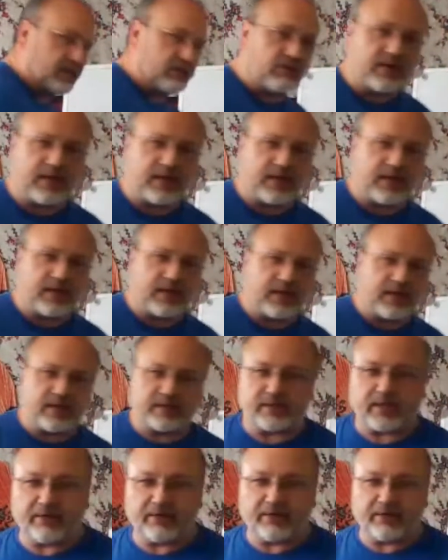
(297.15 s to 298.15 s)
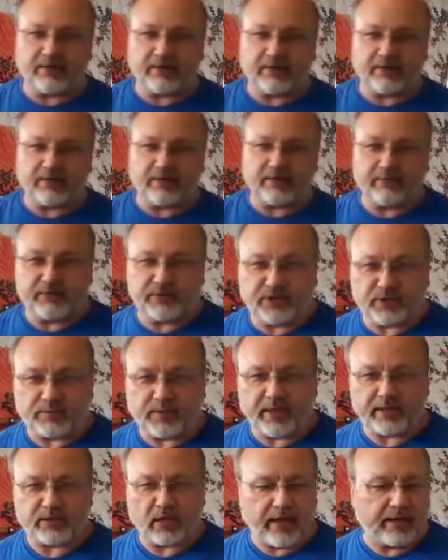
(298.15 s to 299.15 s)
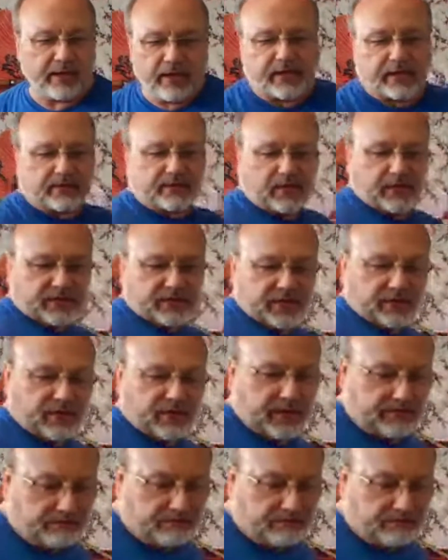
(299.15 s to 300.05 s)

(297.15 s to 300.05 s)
Otherwise, I would just be in your head standing here talking to you. Right.